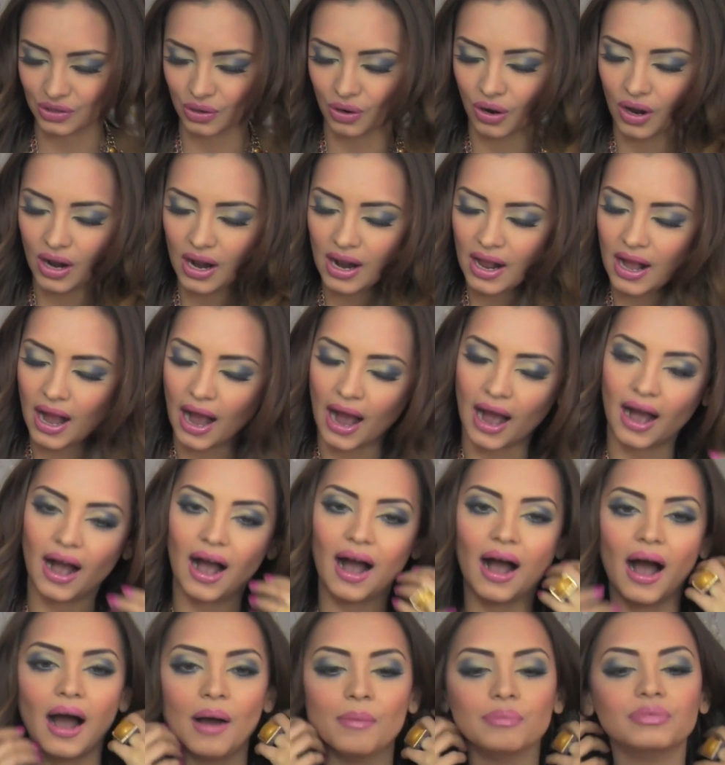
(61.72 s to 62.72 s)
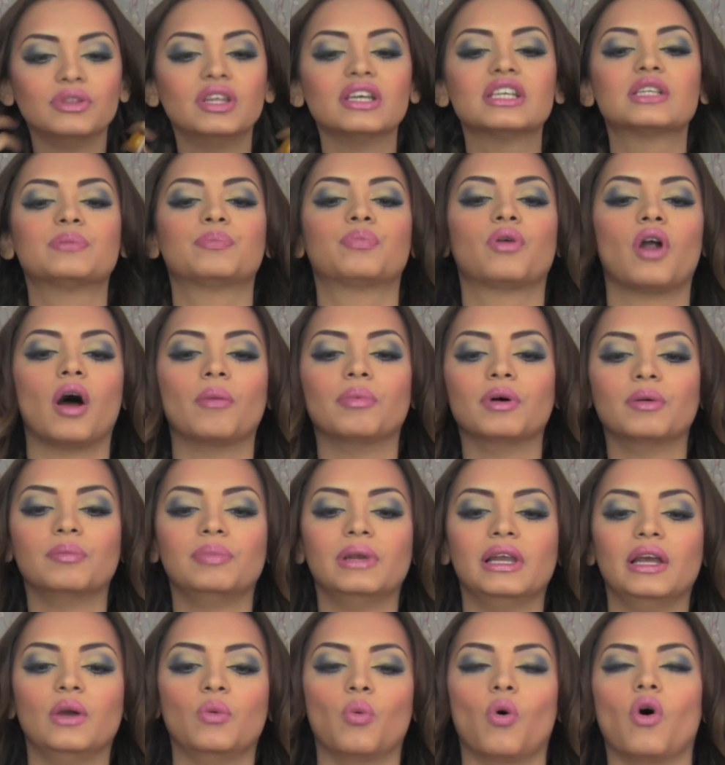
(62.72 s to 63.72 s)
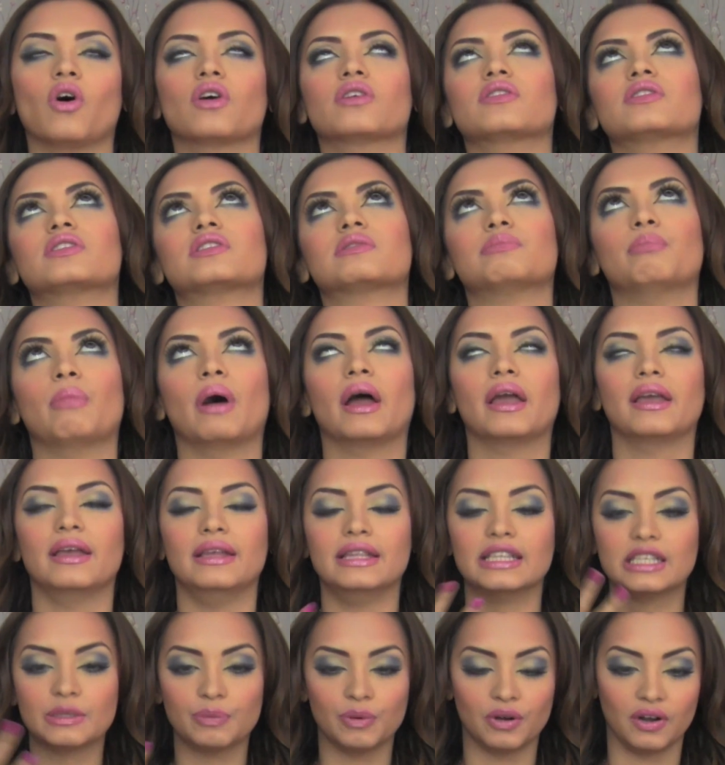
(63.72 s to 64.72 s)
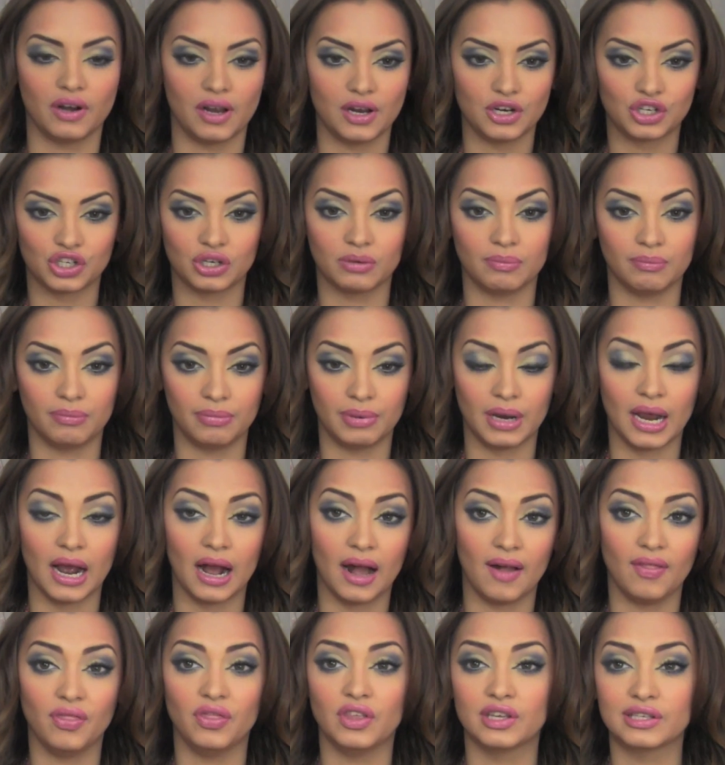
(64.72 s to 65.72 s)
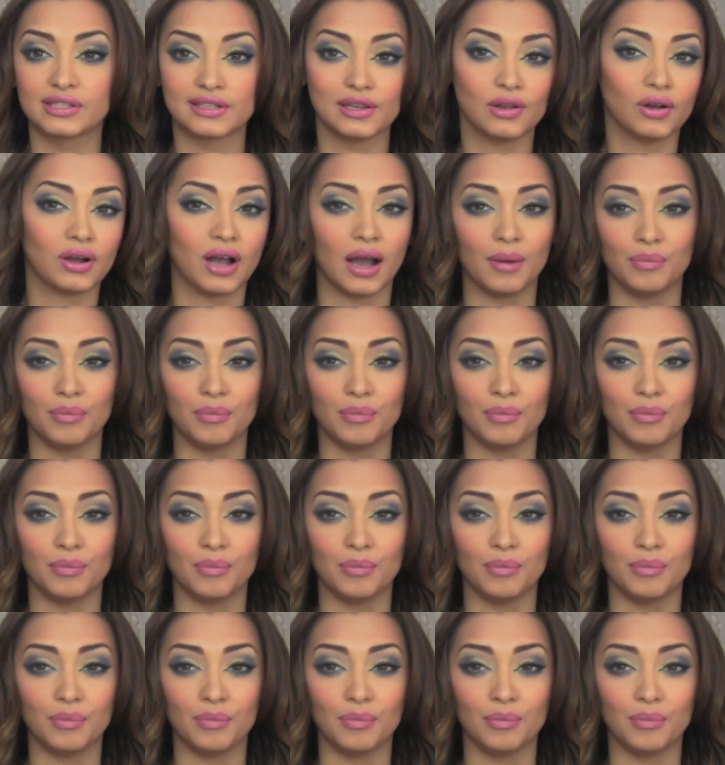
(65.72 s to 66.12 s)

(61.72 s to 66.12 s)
So this probably was my inspiration behind this look.